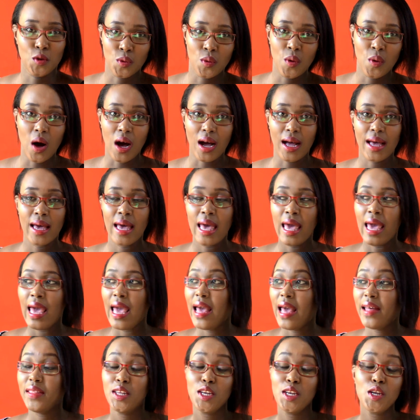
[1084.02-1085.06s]
a walk,
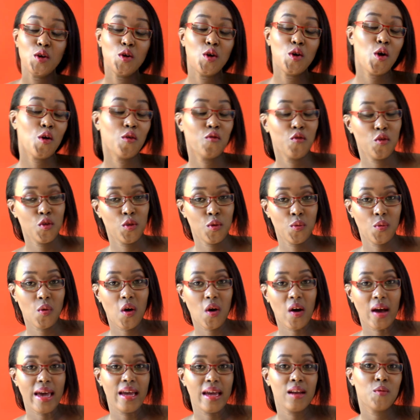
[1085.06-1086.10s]
and then you go for the
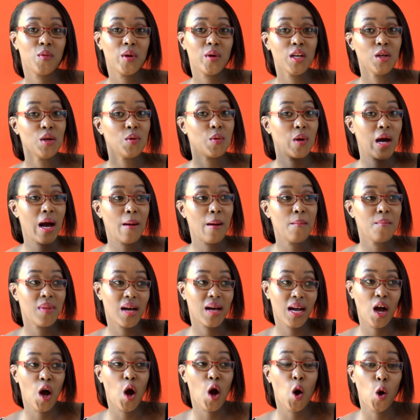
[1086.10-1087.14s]
walk, and when you come
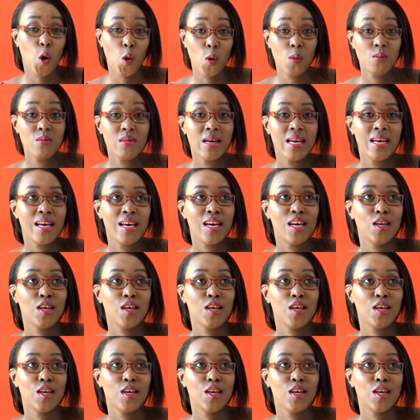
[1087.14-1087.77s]
back home,